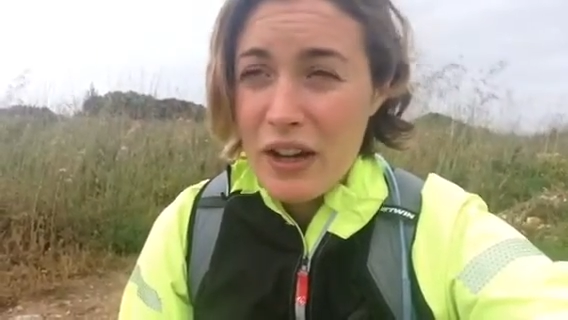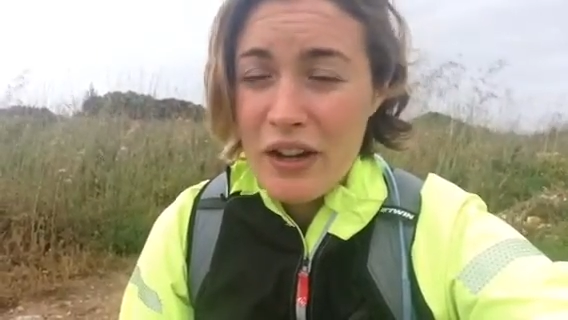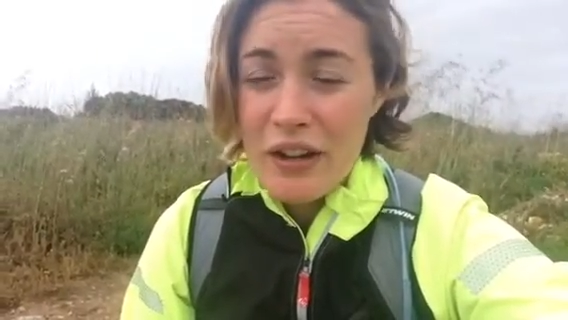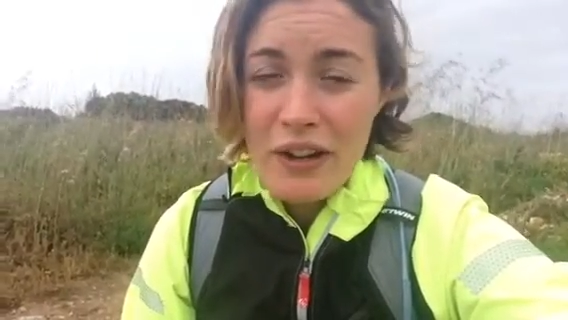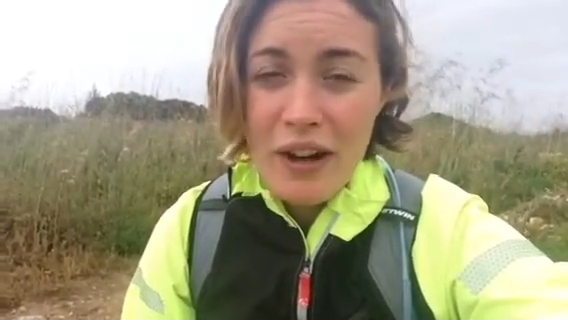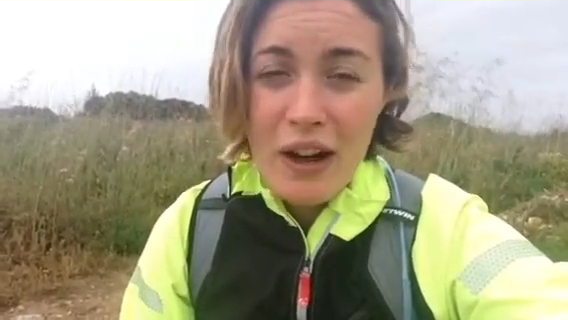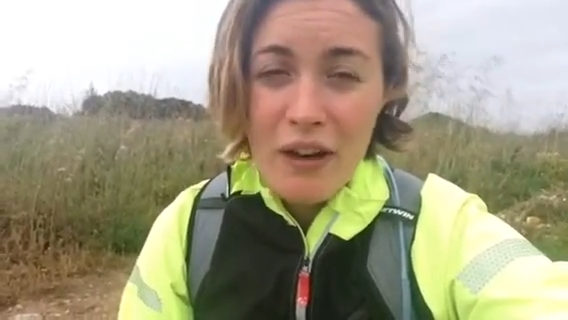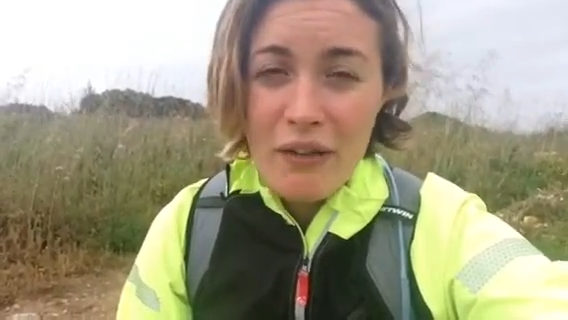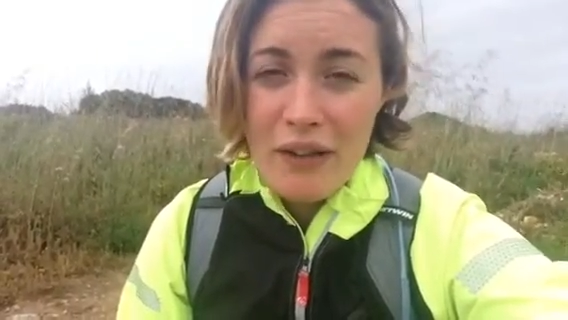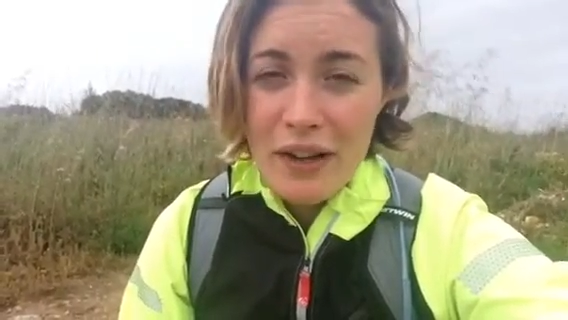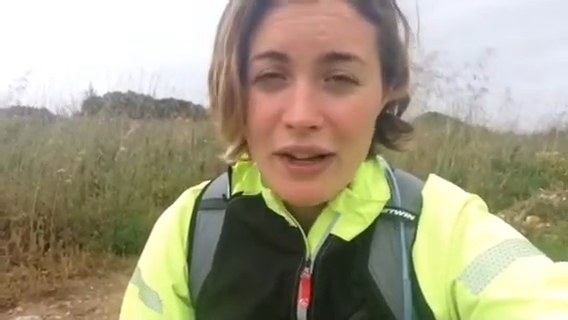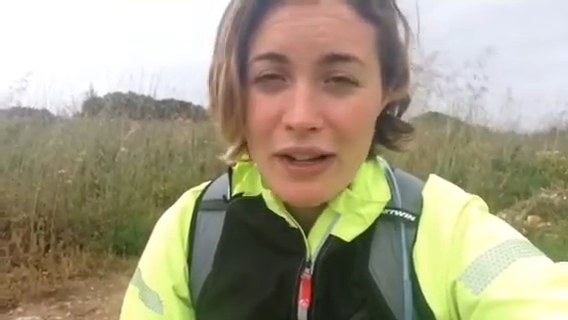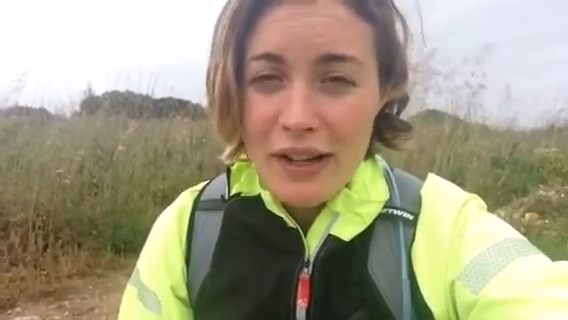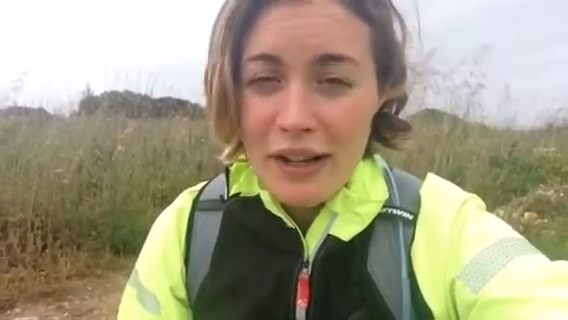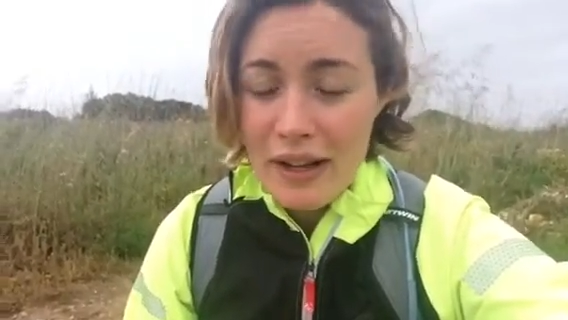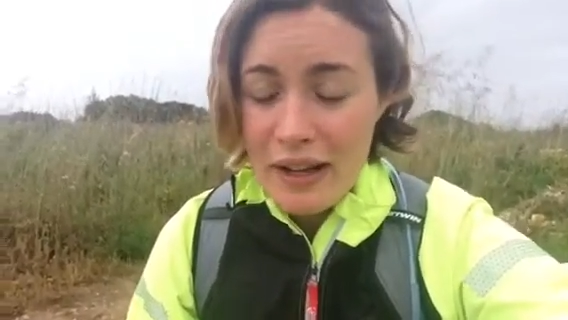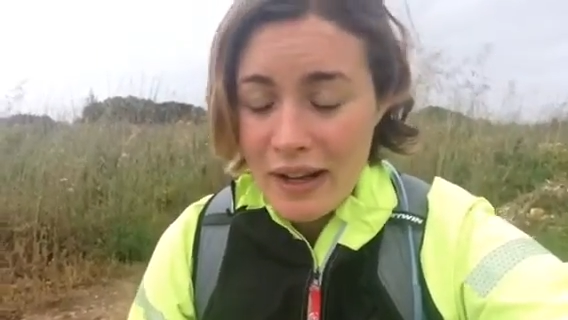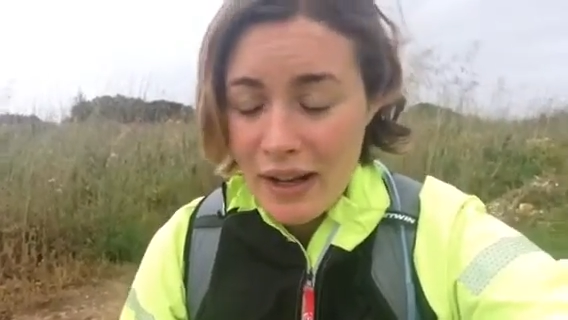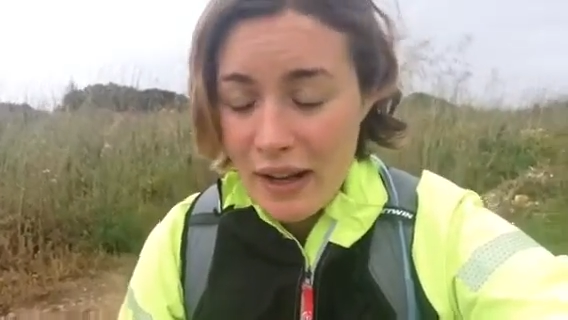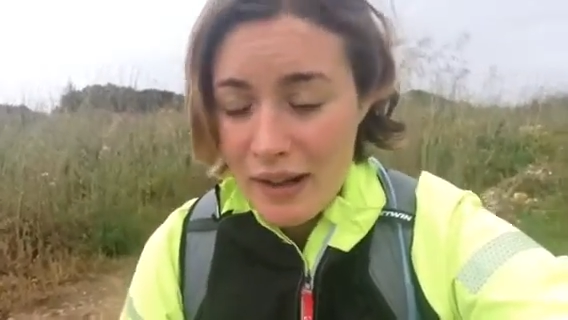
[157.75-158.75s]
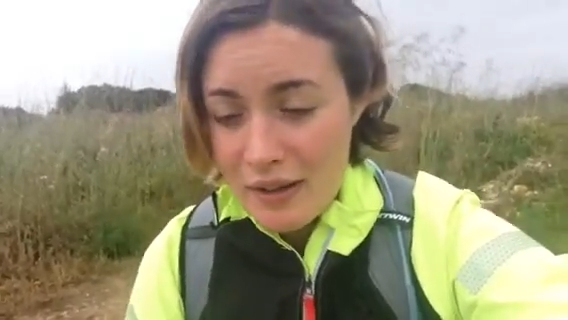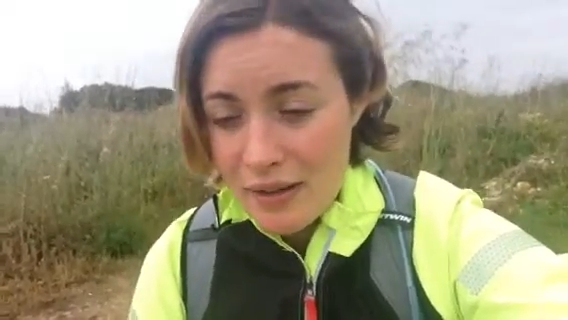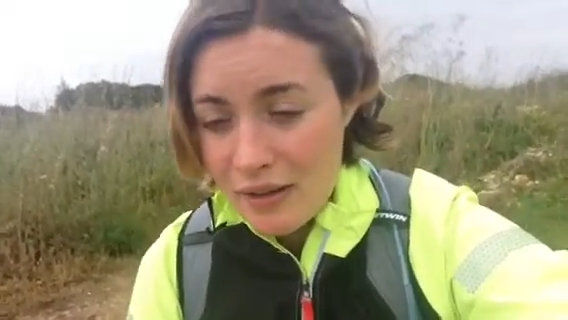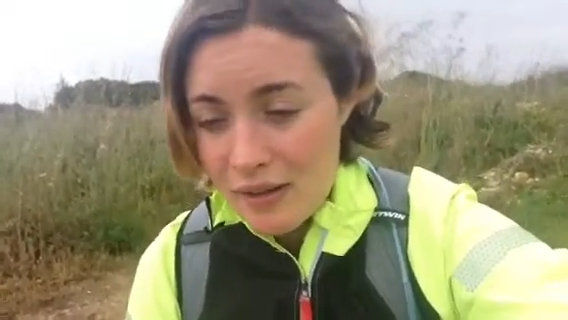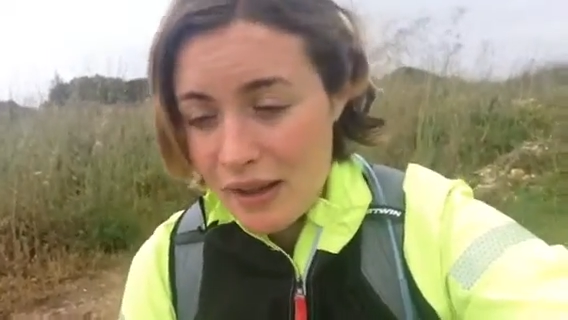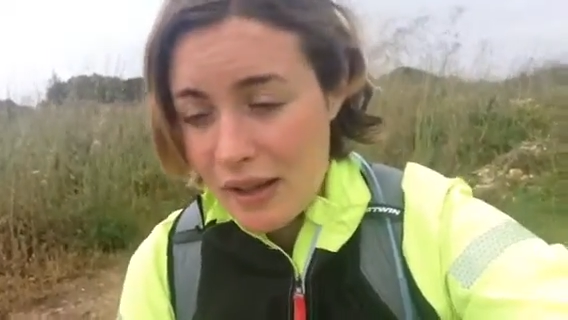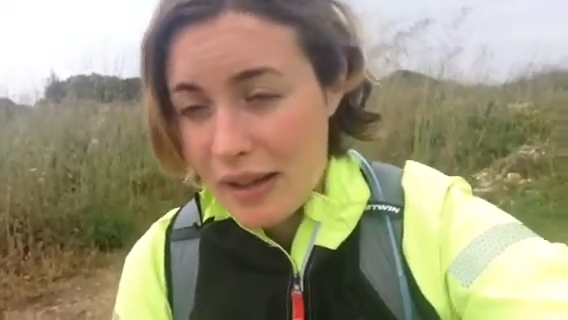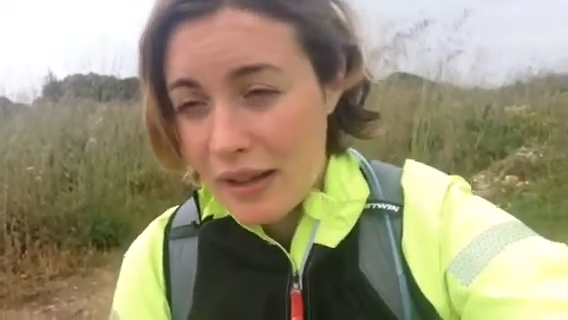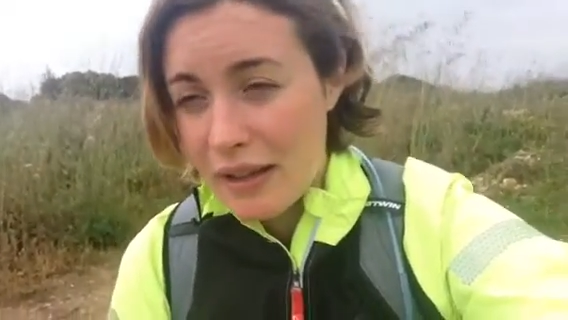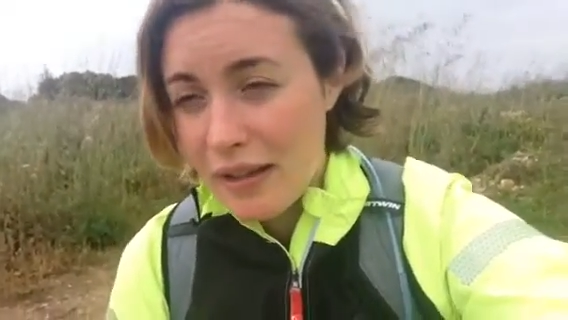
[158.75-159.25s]
you're not really gonna get
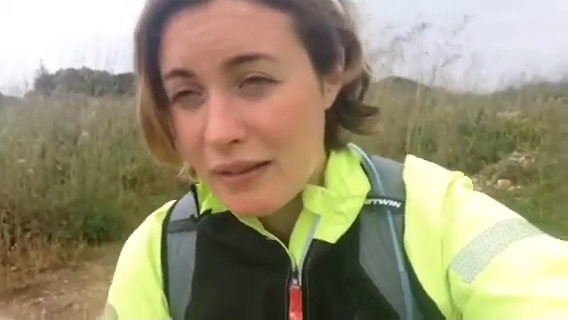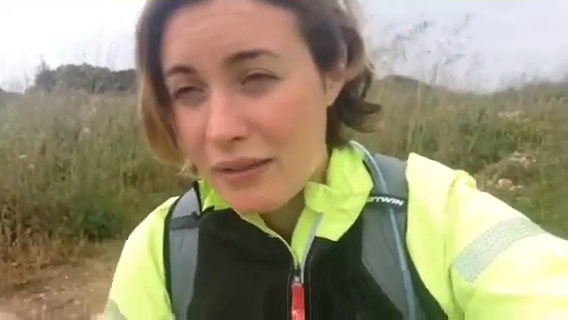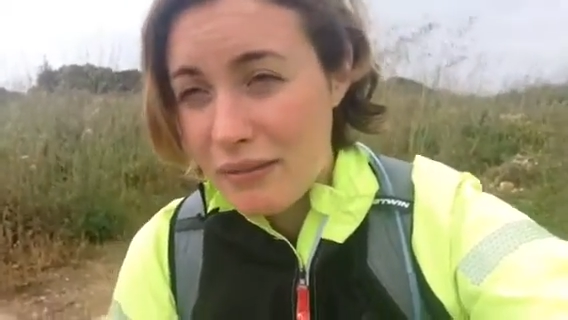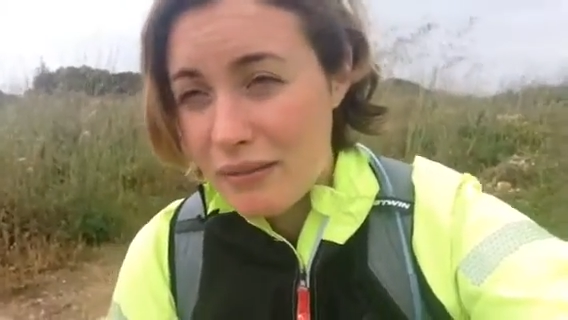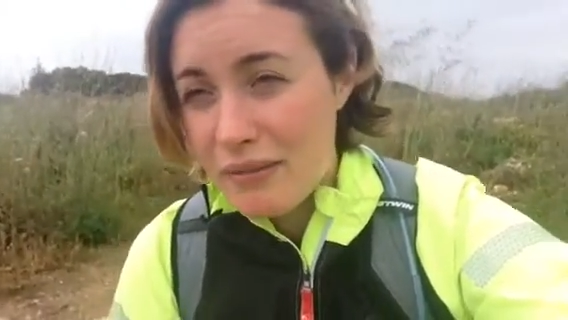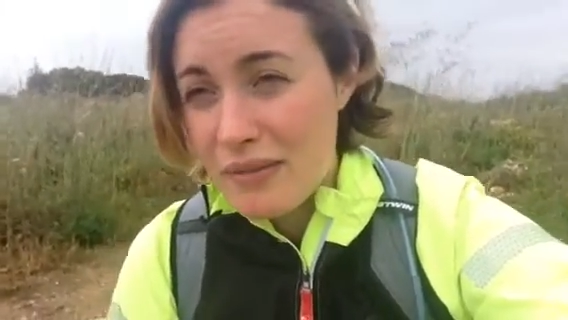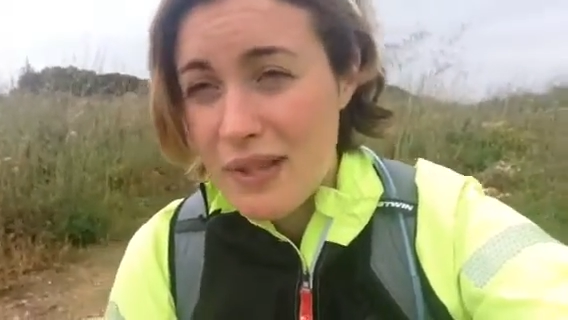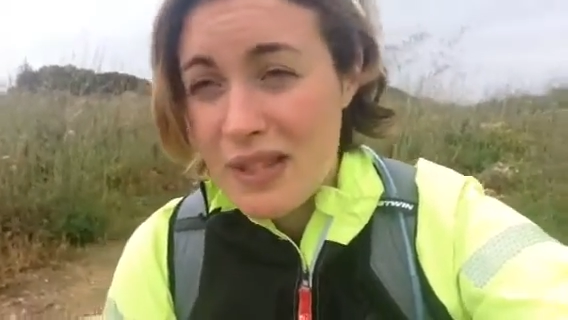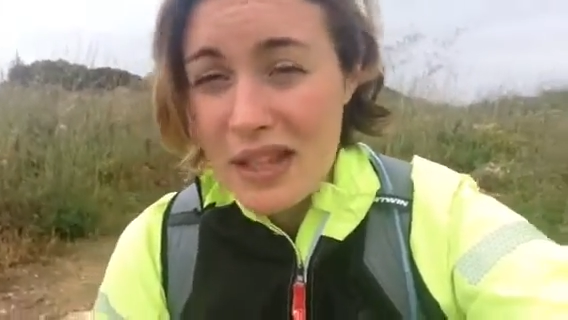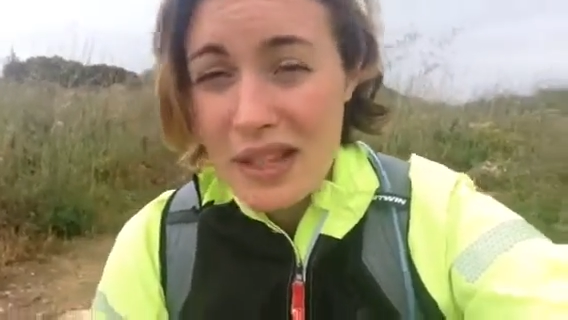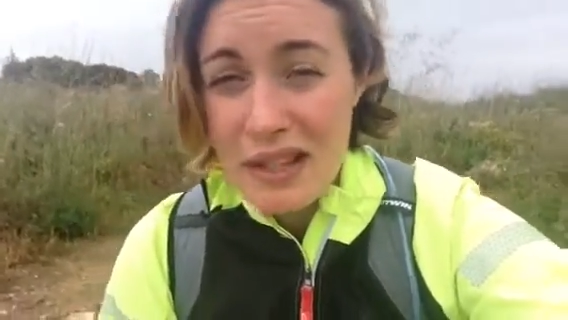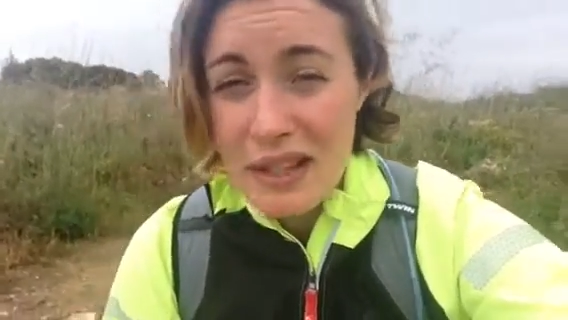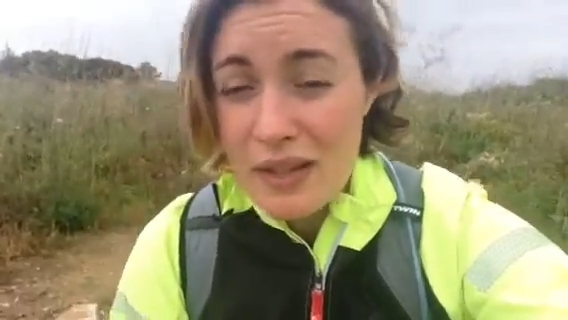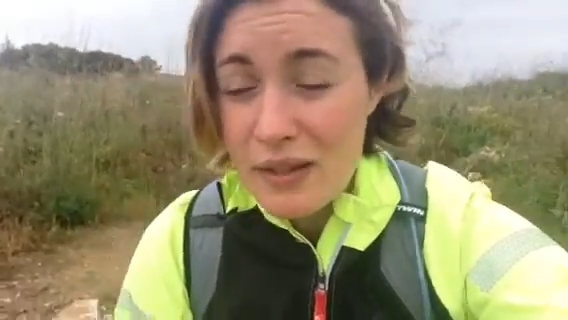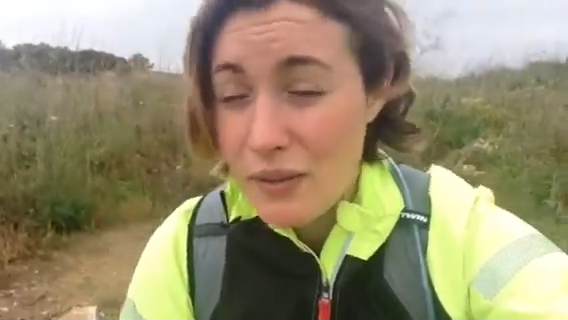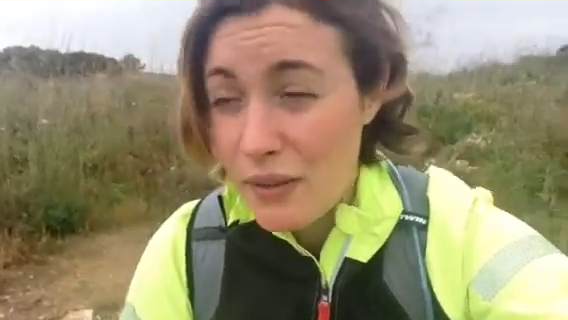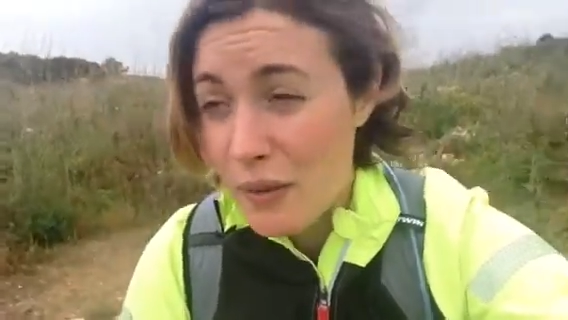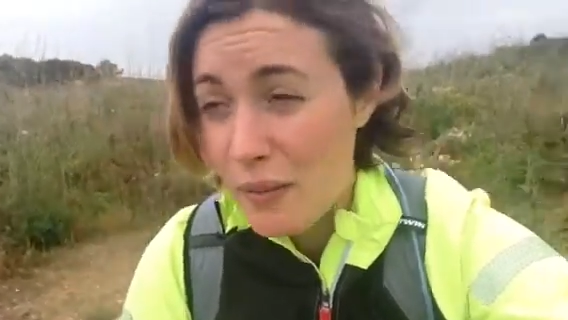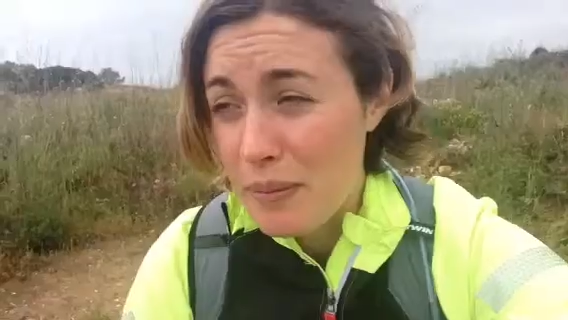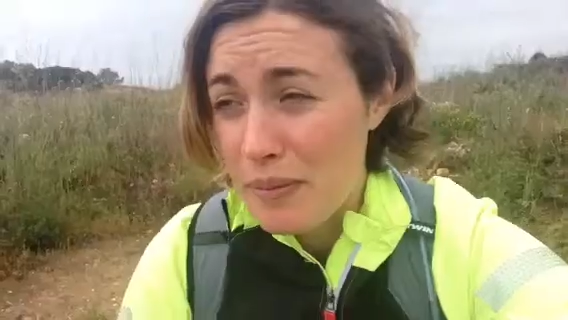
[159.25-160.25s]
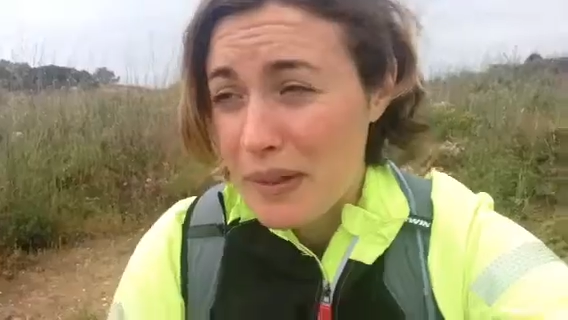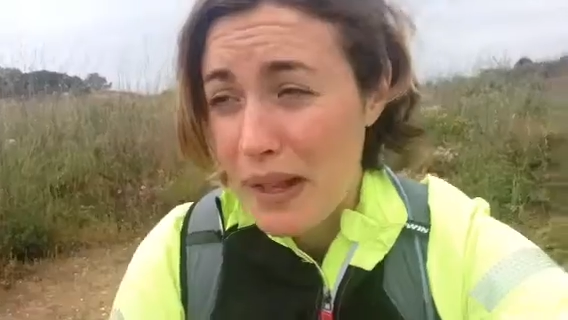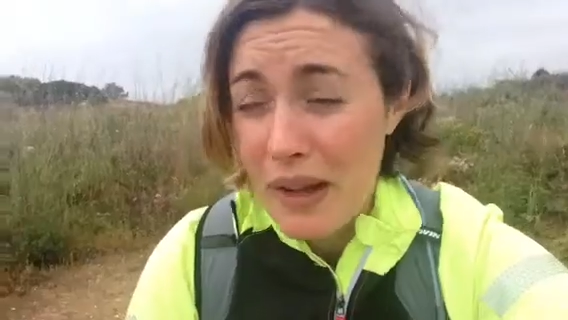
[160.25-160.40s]
like sickness from.